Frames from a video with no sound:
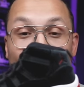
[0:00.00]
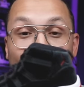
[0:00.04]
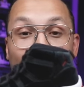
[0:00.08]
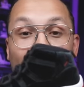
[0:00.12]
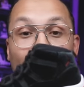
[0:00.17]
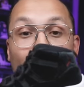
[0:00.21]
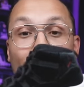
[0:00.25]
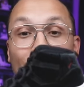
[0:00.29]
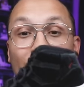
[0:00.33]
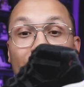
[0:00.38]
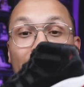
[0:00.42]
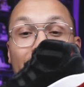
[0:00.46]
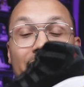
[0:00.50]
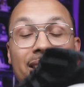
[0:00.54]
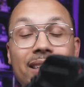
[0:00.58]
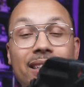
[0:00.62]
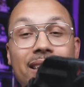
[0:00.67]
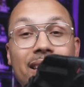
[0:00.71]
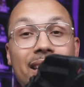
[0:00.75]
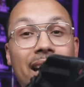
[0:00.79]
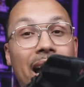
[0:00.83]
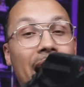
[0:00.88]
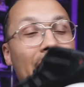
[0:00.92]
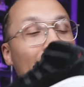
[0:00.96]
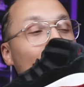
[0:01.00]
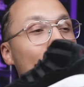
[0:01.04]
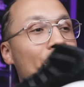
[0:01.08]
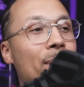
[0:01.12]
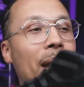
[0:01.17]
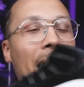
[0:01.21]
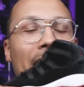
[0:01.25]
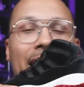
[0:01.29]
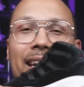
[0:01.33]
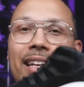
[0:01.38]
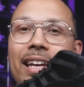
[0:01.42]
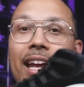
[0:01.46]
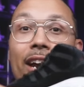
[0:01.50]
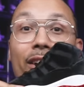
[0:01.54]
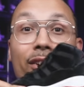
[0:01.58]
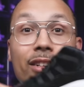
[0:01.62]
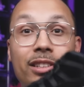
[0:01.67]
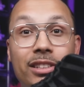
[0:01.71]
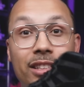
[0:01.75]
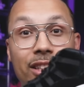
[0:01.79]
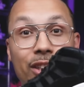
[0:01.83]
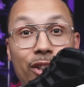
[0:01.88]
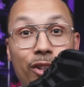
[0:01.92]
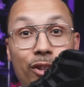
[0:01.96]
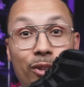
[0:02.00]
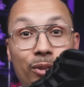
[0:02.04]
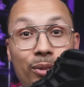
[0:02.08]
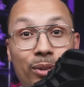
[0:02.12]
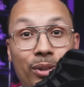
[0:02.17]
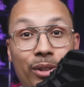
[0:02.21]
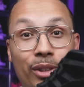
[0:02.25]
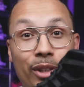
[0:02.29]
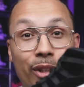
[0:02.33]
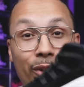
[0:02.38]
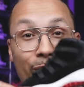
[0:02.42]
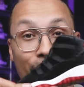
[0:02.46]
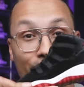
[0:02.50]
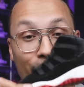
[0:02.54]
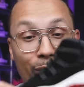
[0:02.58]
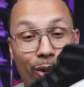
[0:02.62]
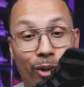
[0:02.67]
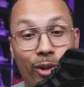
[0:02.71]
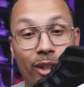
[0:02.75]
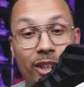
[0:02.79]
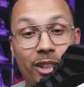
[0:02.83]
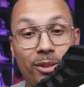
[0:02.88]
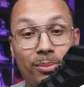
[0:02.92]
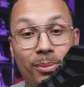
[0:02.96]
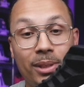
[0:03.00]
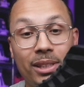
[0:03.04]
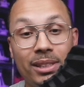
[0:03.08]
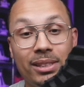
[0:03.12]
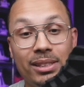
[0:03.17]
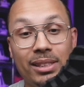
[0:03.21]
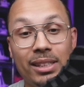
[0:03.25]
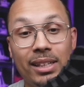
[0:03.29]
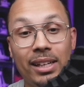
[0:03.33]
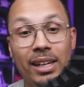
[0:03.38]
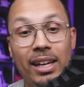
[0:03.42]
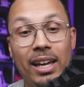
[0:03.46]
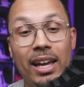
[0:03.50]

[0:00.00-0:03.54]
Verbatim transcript: I'm gonna see, I, I guarantee you, for Christmas,